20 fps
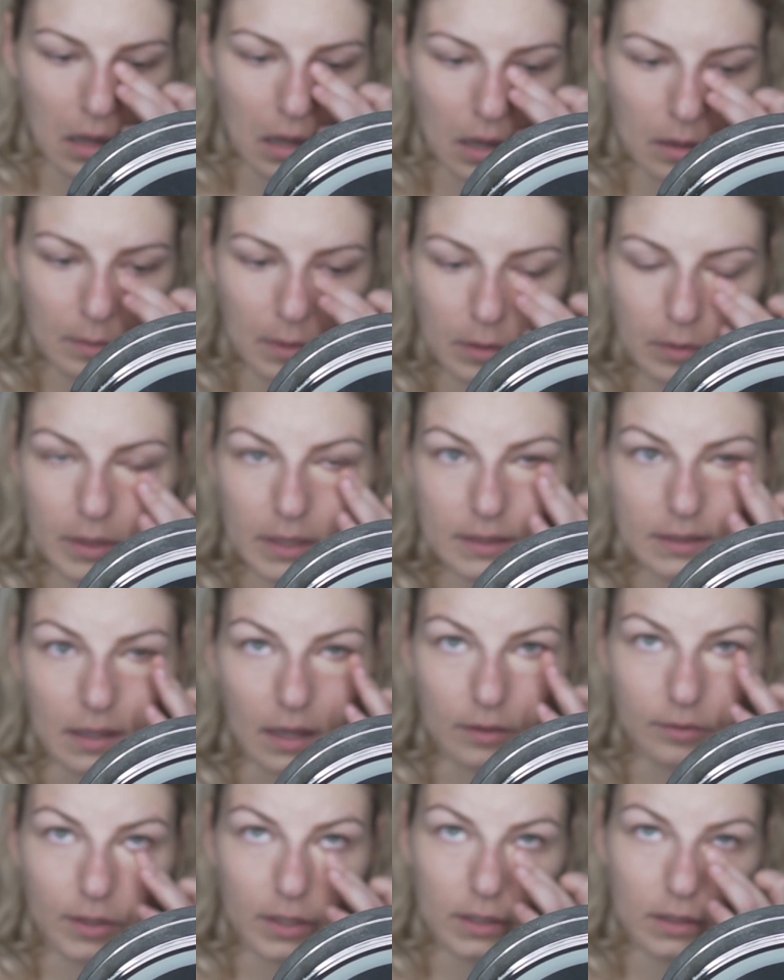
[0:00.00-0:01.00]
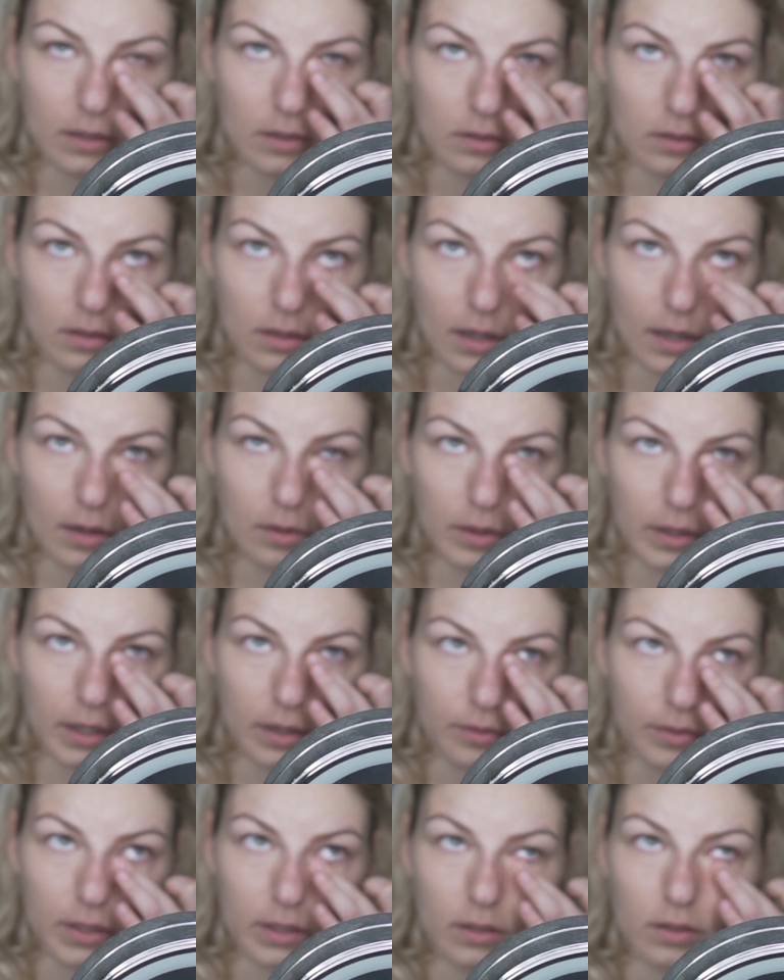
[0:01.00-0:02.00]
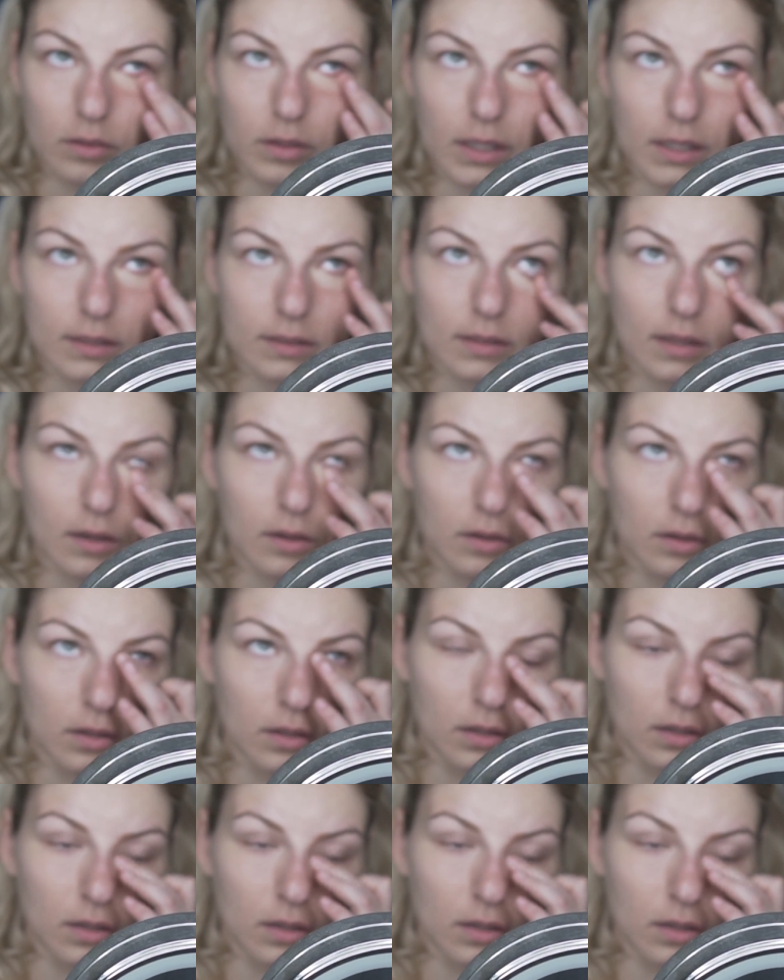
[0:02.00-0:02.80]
On my weeks off I do. I work every other week, so.